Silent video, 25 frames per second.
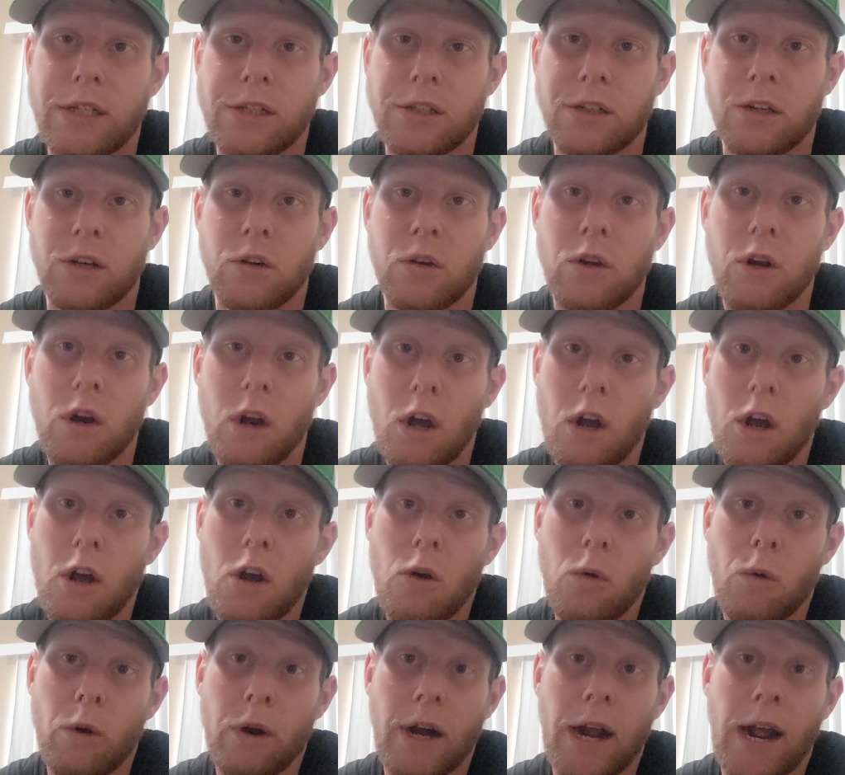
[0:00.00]
So
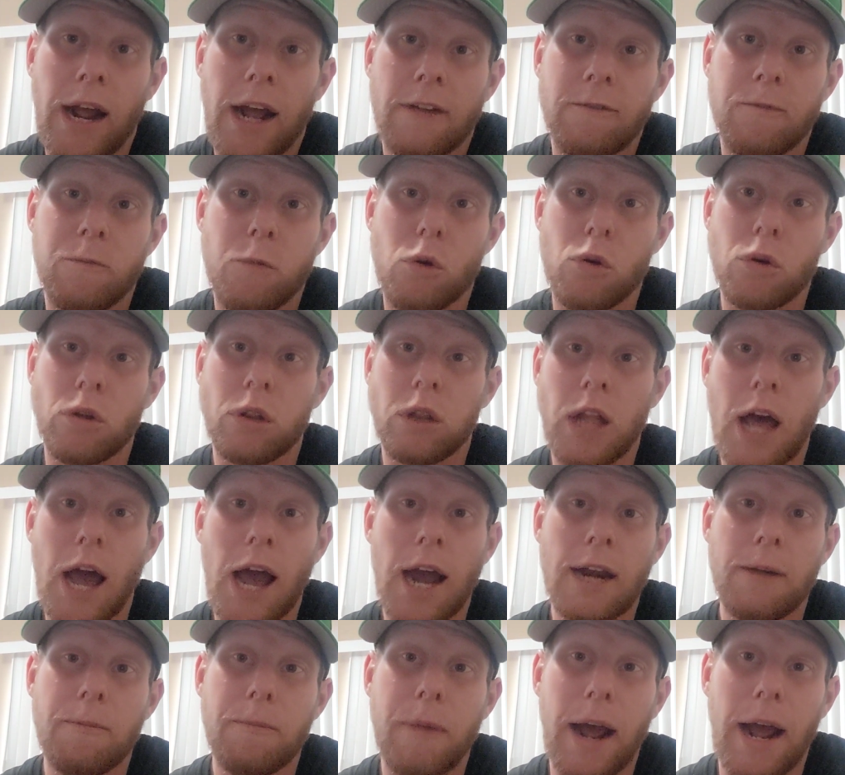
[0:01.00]
we're going to have more
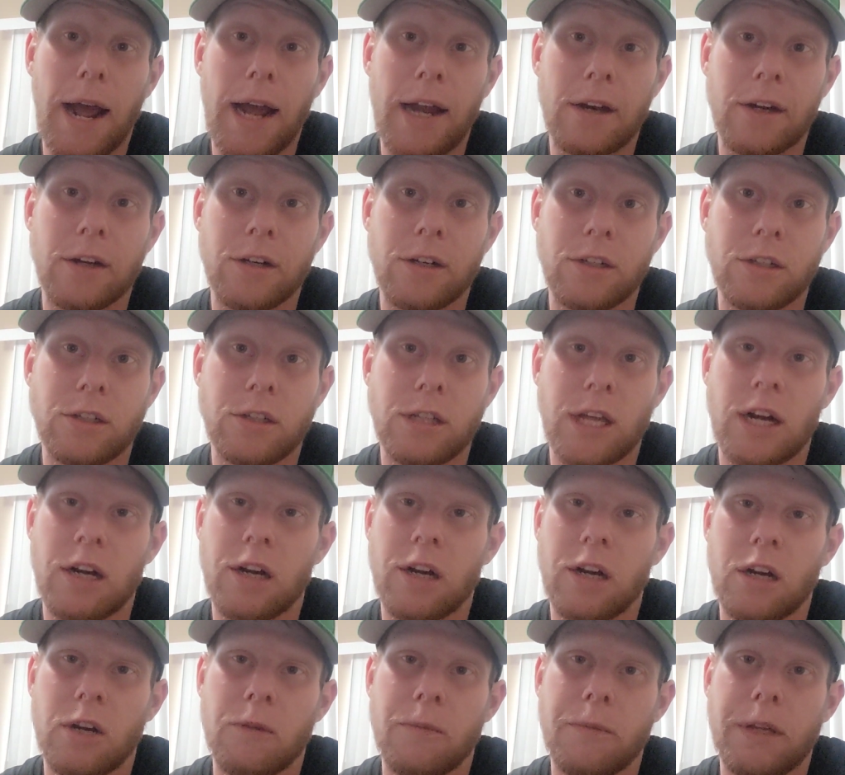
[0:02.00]
linebackers that are
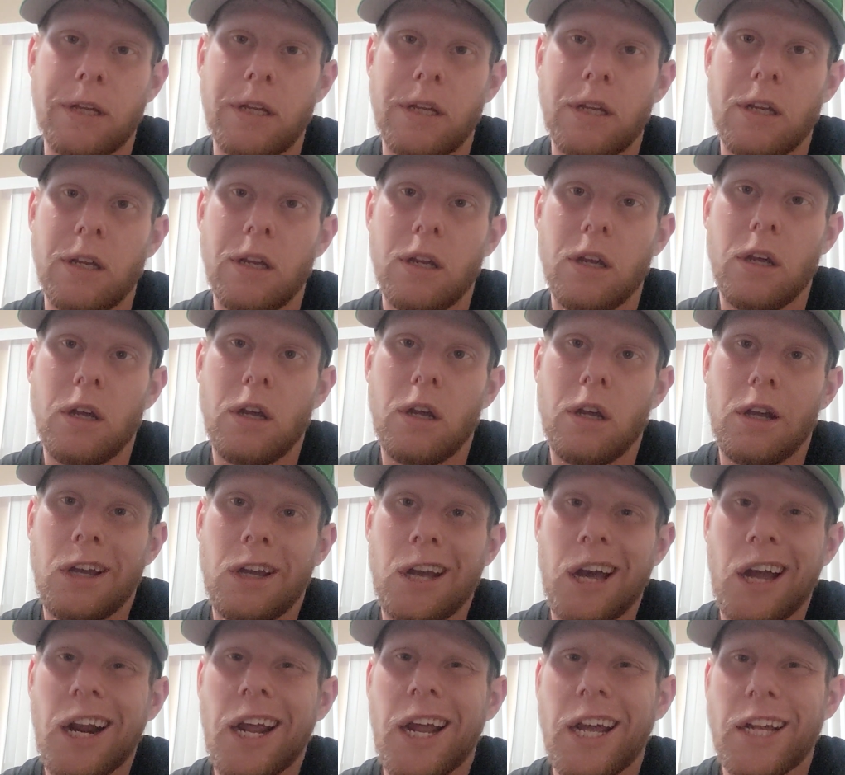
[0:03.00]
going to be
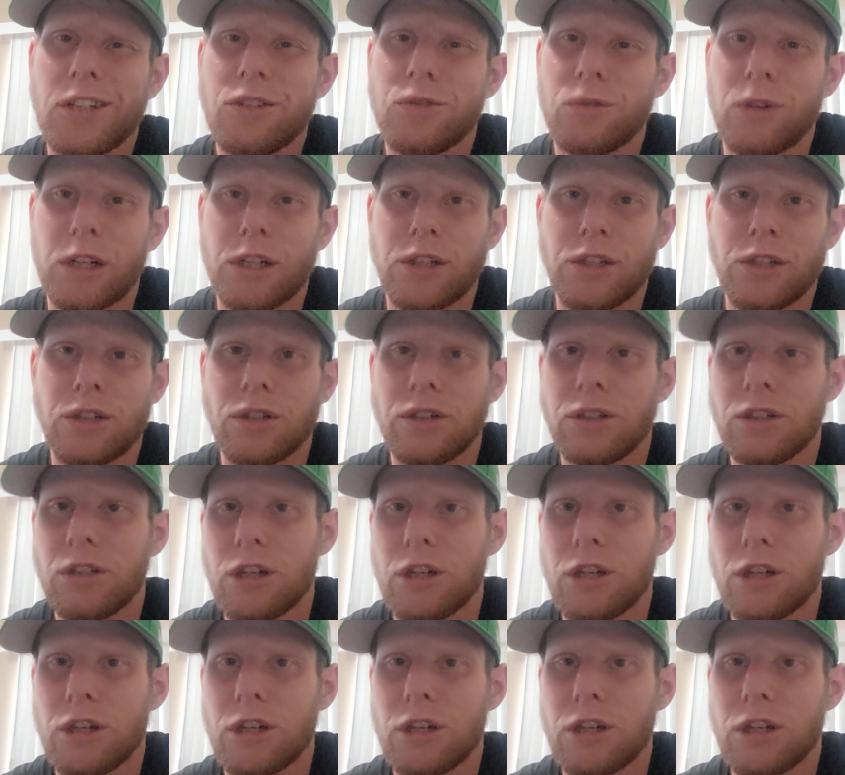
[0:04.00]
kind of edge rushers.